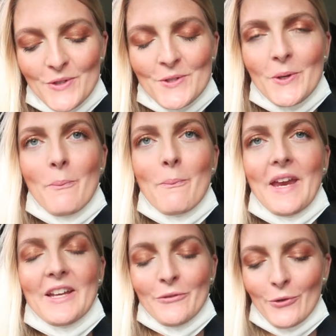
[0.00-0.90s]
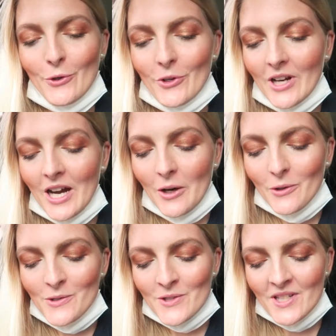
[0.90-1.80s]
Some paint for our
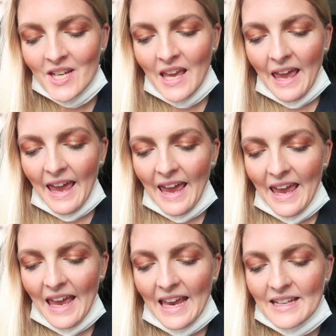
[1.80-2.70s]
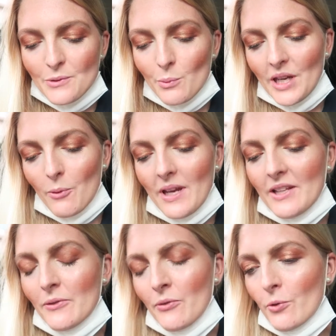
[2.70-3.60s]
house, and we
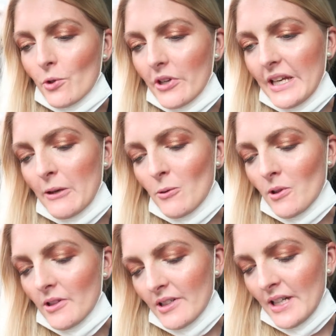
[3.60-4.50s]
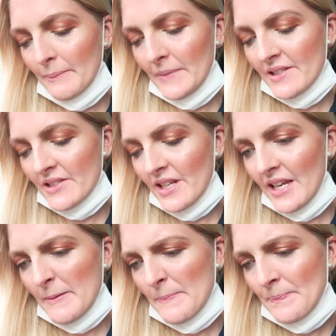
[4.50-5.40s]
went for the color, let me
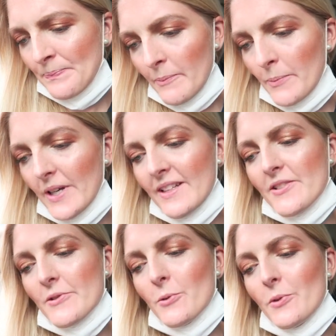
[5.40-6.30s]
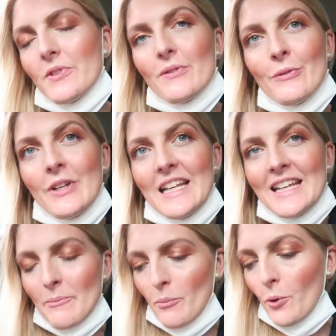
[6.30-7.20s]
see, the brand is called
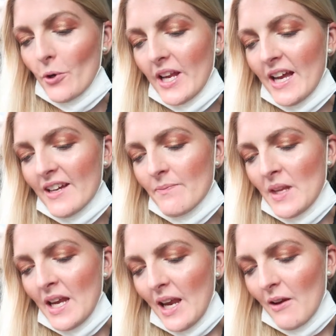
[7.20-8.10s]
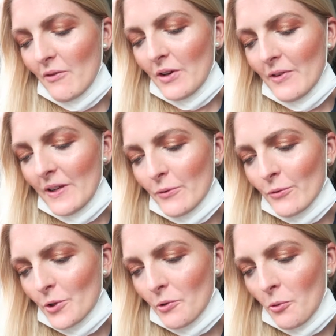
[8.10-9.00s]
Filiboya, and we went
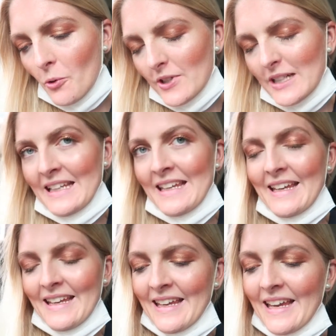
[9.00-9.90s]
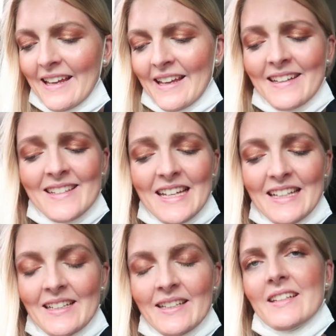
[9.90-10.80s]
for the color Katen.